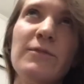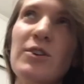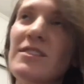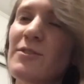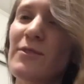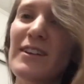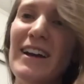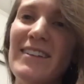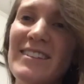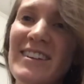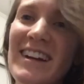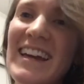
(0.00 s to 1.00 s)
Forks Over
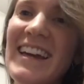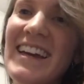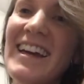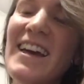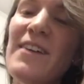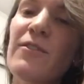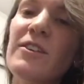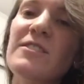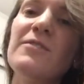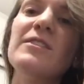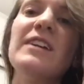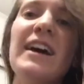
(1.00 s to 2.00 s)
Knives, sorry.
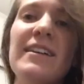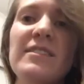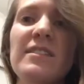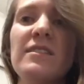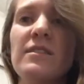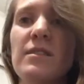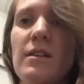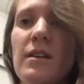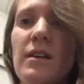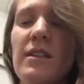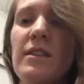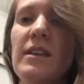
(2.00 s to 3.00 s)
Forks Over Knives is
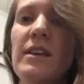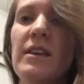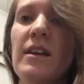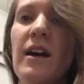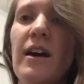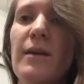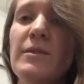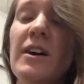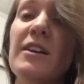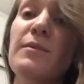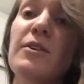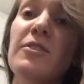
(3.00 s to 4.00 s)
the, the um,
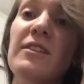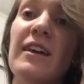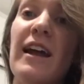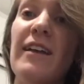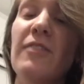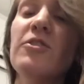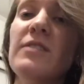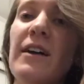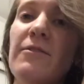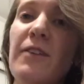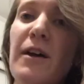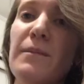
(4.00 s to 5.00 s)
documentary that I learned
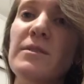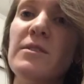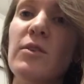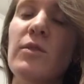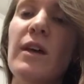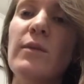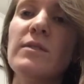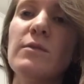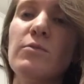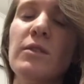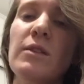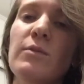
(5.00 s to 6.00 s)
that from, so that was
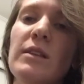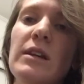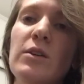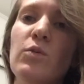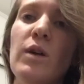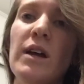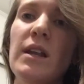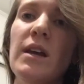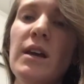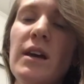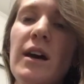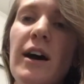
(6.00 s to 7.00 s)
a really, really good one.
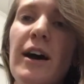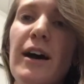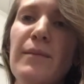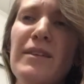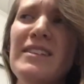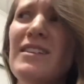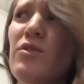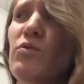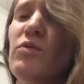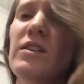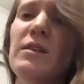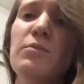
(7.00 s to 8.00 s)
Um, they did a
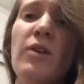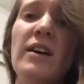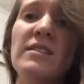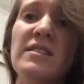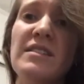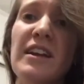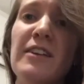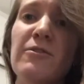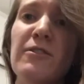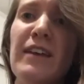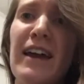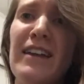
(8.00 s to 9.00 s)
really broad study
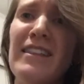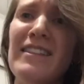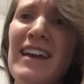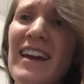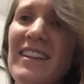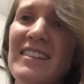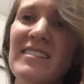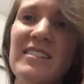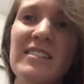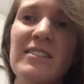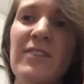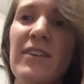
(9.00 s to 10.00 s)
for that. I think they had like
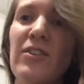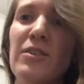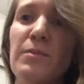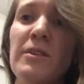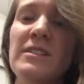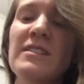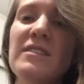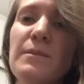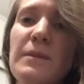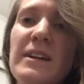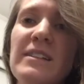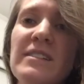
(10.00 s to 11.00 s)
sixty-five hundred
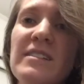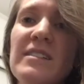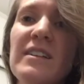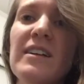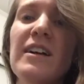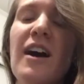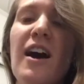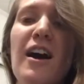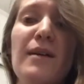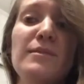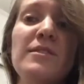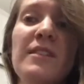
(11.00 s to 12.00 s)
participants,
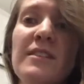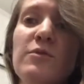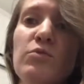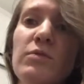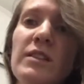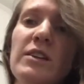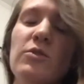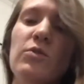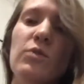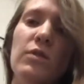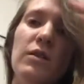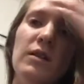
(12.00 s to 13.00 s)
um, so that's really
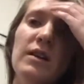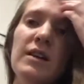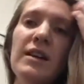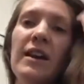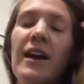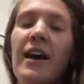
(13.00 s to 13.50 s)
cool.